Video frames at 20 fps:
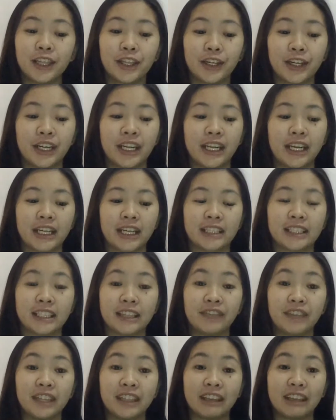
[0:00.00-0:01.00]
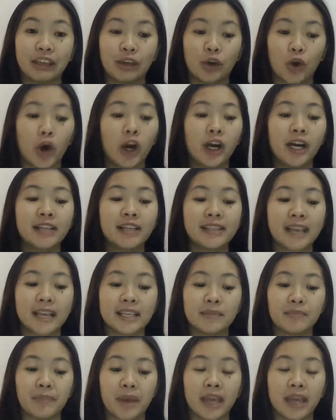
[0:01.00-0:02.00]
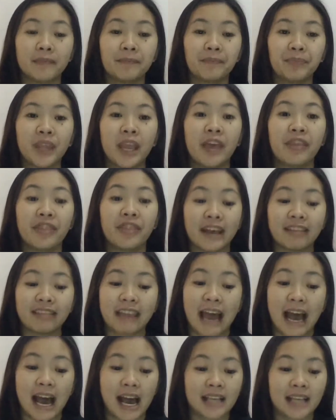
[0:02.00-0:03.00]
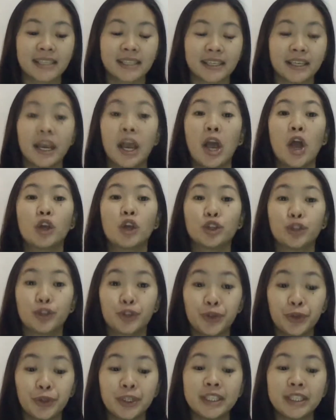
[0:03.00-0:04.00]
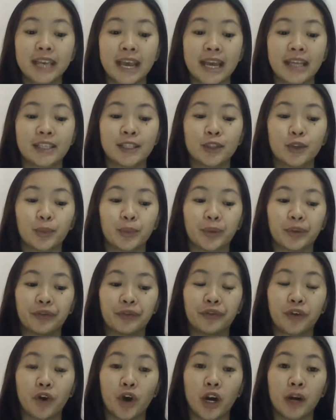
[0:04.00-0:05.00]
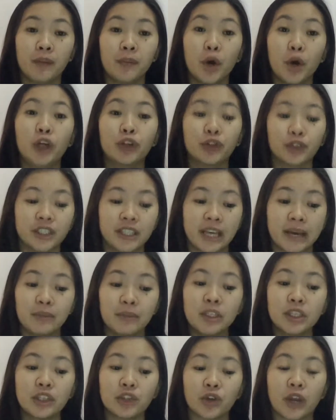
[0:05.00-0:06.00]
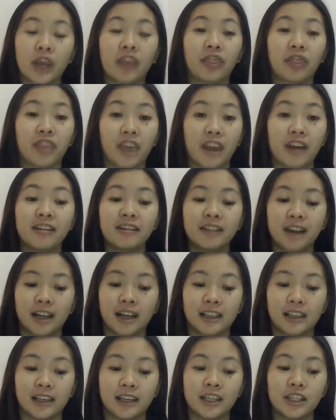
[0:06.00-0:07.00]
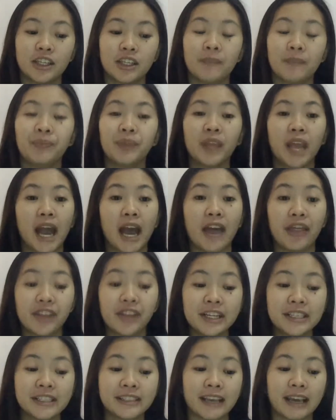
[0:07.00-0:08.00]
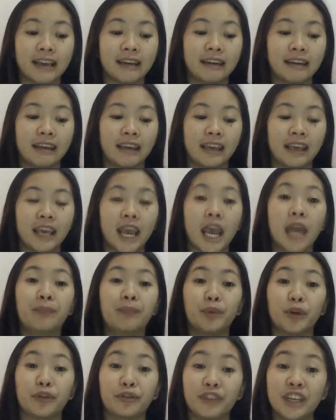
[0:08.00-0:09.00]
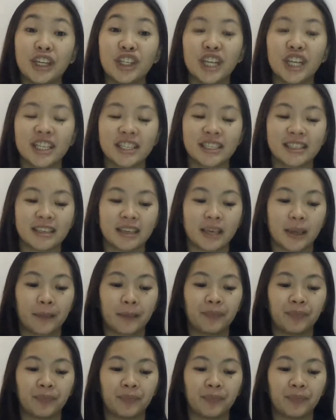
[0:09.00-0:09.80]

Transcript: learning activity or assessment that asks students to perform or to demonstrate their knowledge, understanding, and proficiency.